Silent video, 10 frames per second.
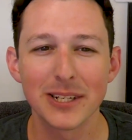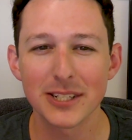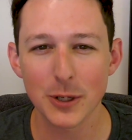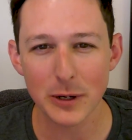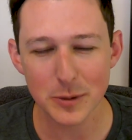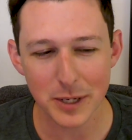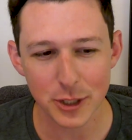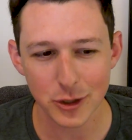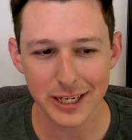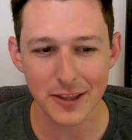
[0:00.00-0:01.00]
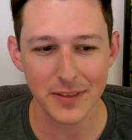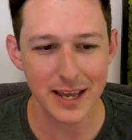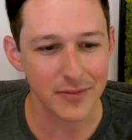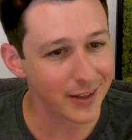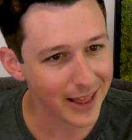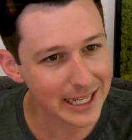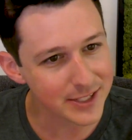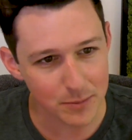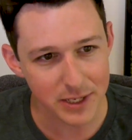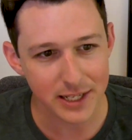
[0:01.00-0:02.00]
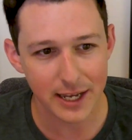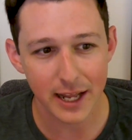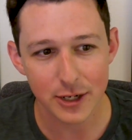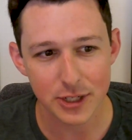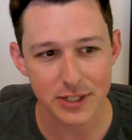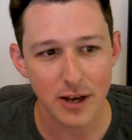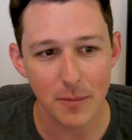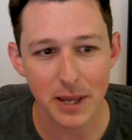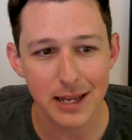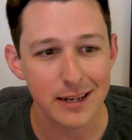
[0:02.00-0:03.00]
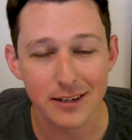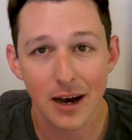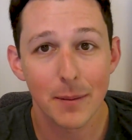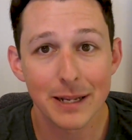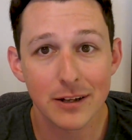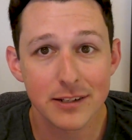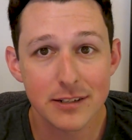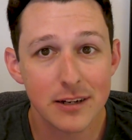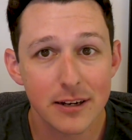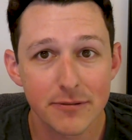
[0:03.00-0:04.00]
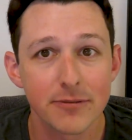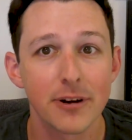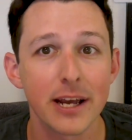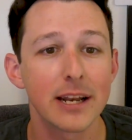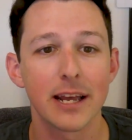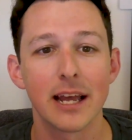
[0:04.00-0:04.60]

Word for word: This has always been a tricky thing that like somebody can kind of just come in and comment on stuff, right?